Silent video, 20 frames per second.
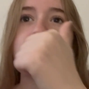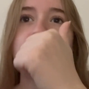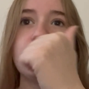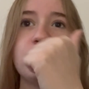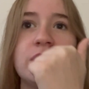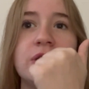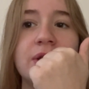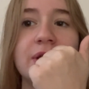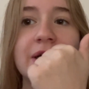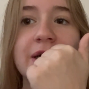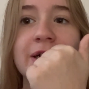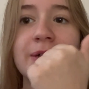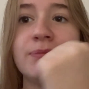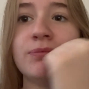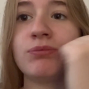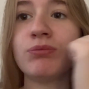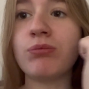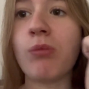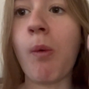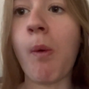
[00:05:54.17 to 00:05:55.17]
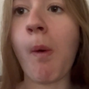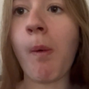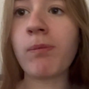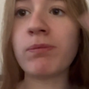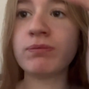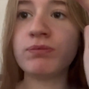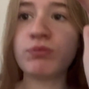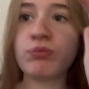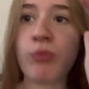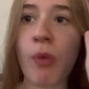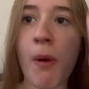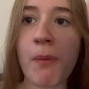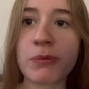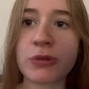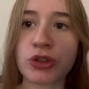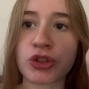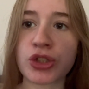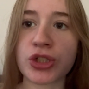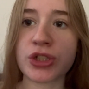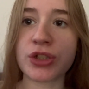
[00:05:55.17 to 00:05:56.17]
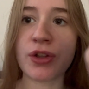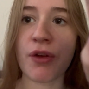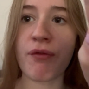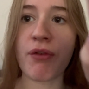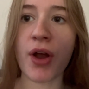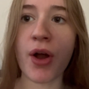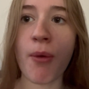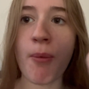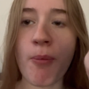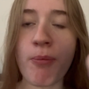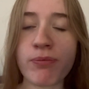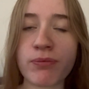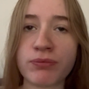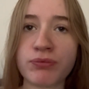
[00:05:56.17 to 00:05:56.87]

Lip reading: And I'm watching a film,